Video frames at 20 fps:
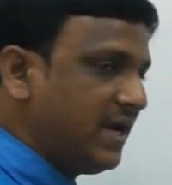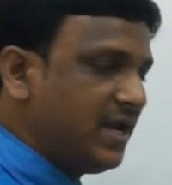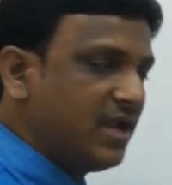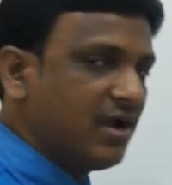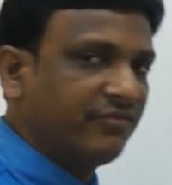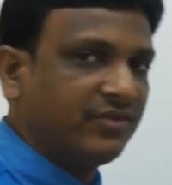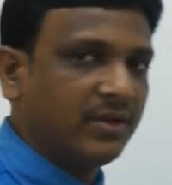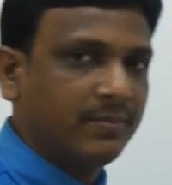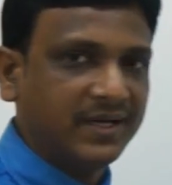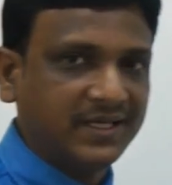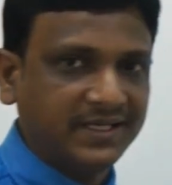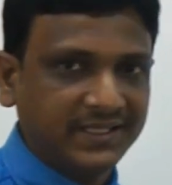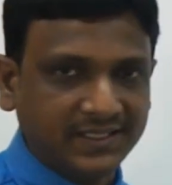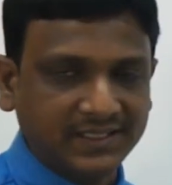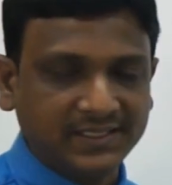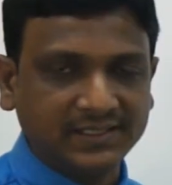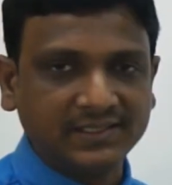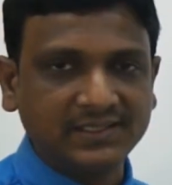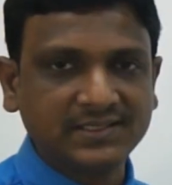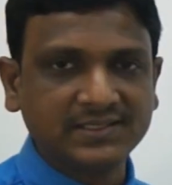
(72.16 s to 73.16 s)
many of the
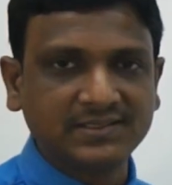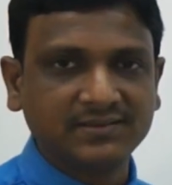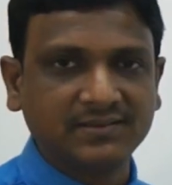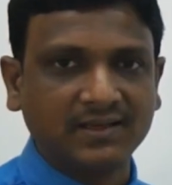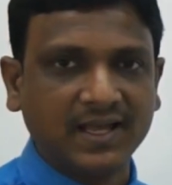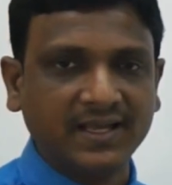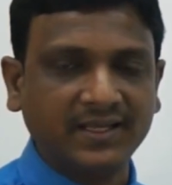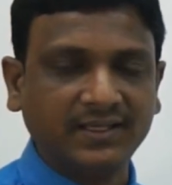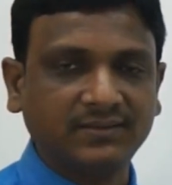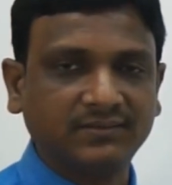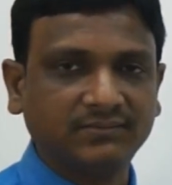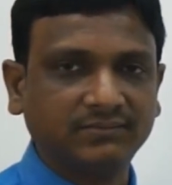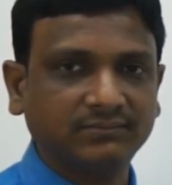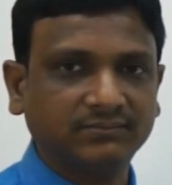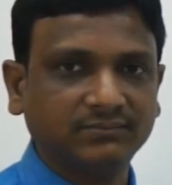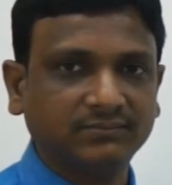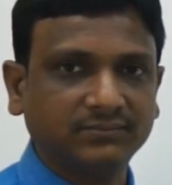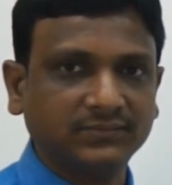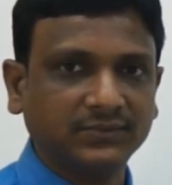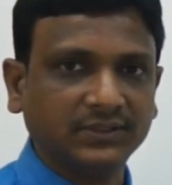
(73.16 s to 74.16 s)
materials like
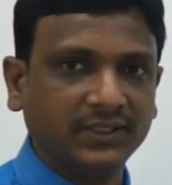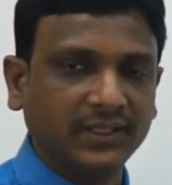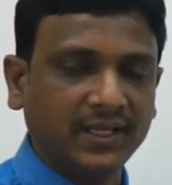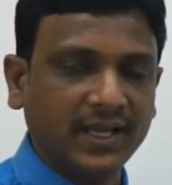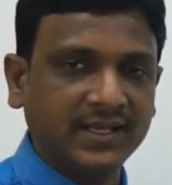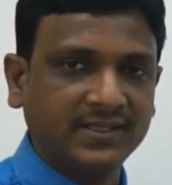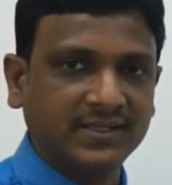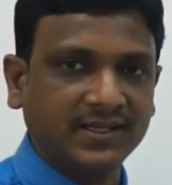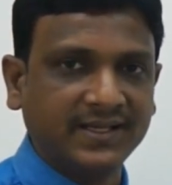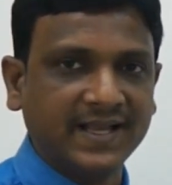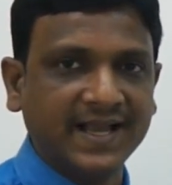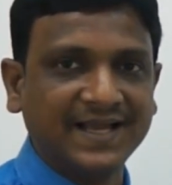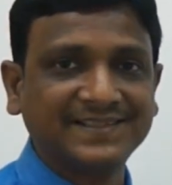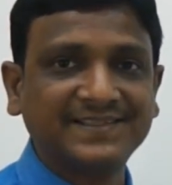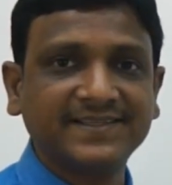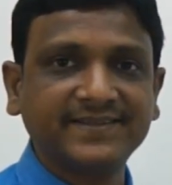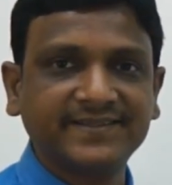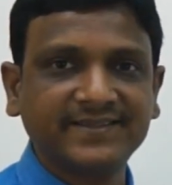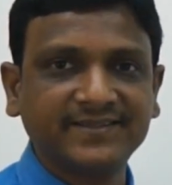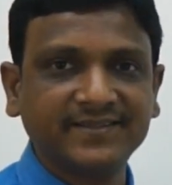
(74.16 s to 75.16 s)
either
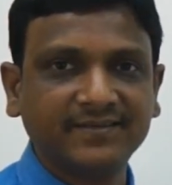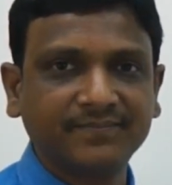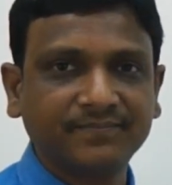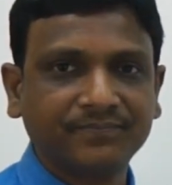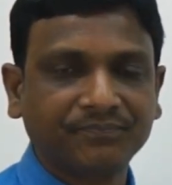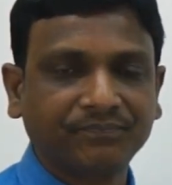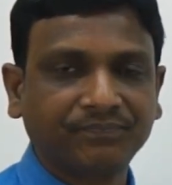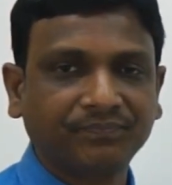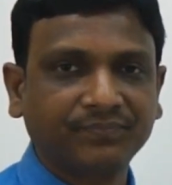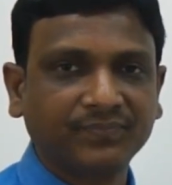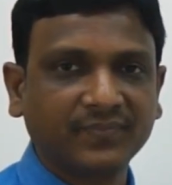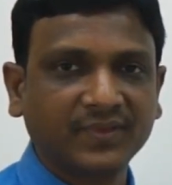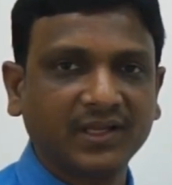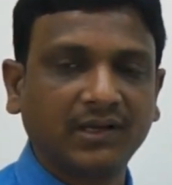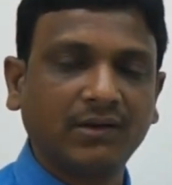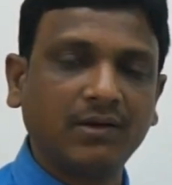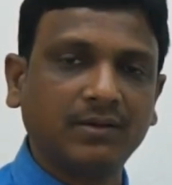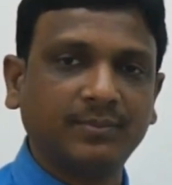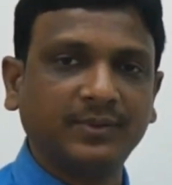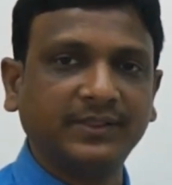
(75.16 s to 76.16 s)
gases
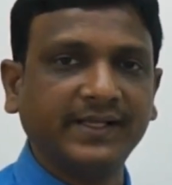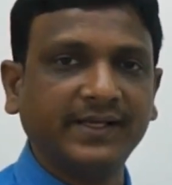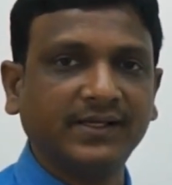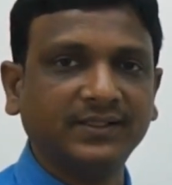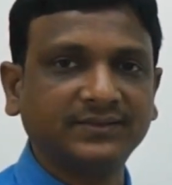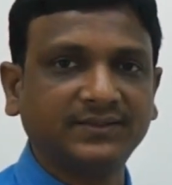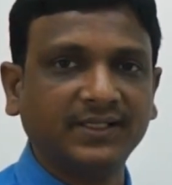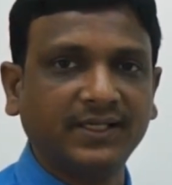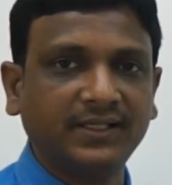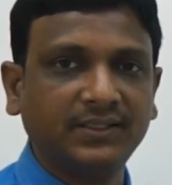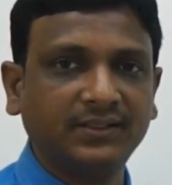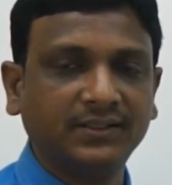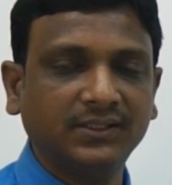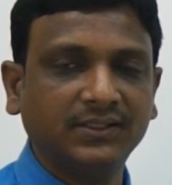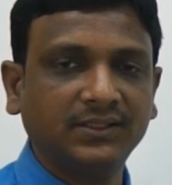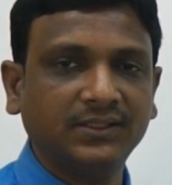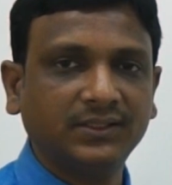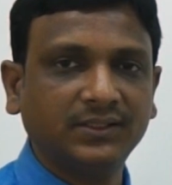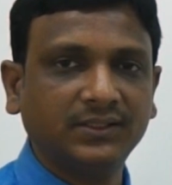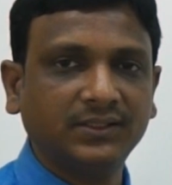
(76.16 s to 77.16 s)
carbon dioxide
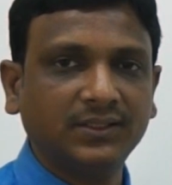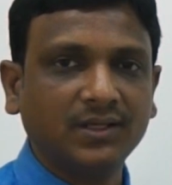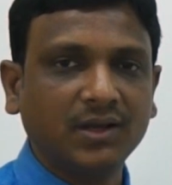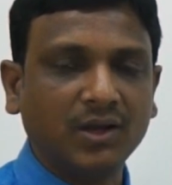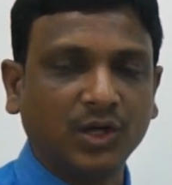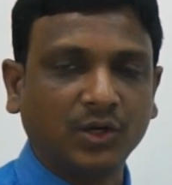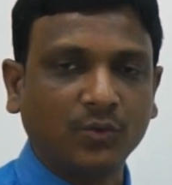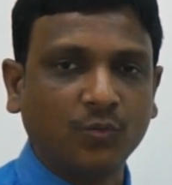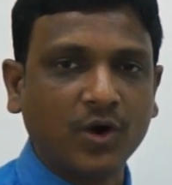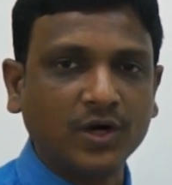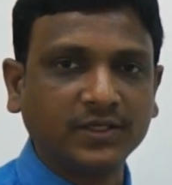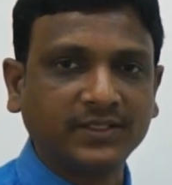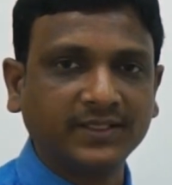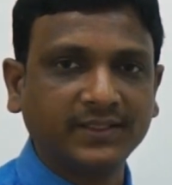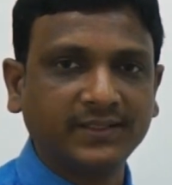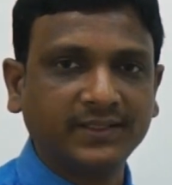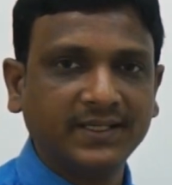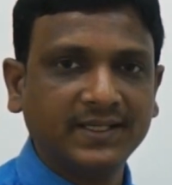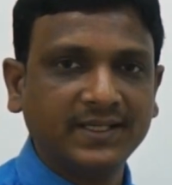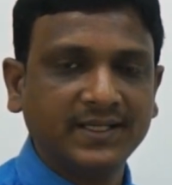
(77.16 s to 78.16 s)
or
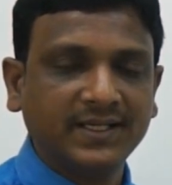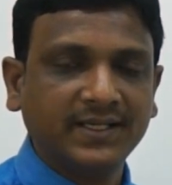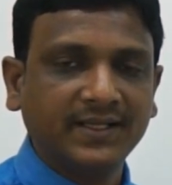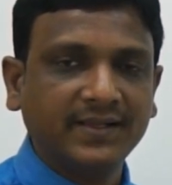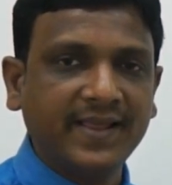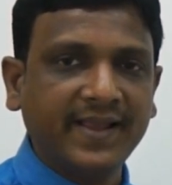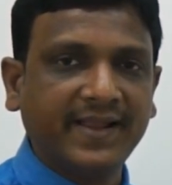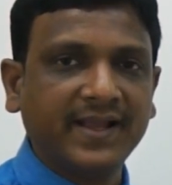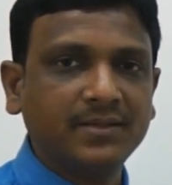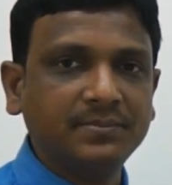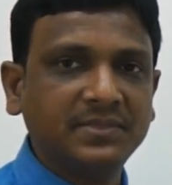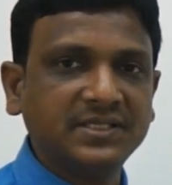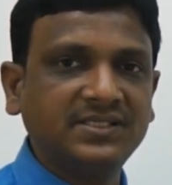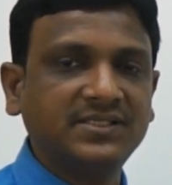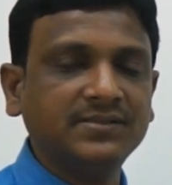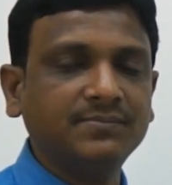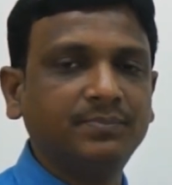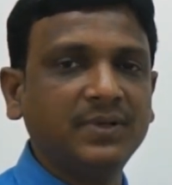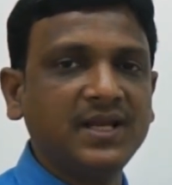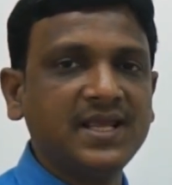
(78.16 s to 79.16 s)
water they can be
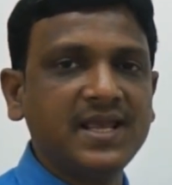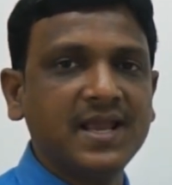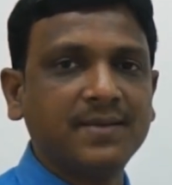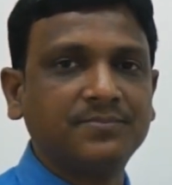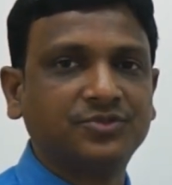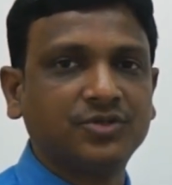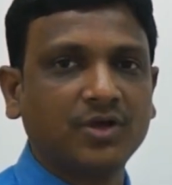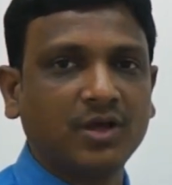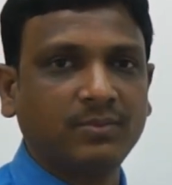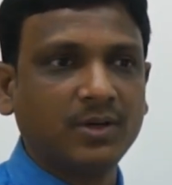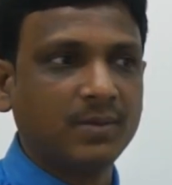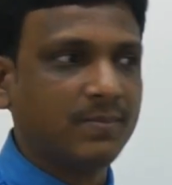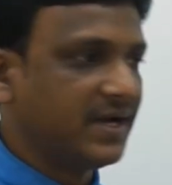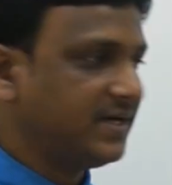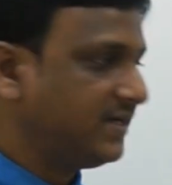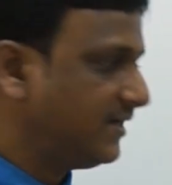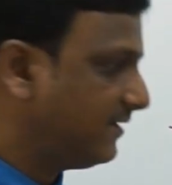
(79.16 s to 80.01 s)
simply absorbed by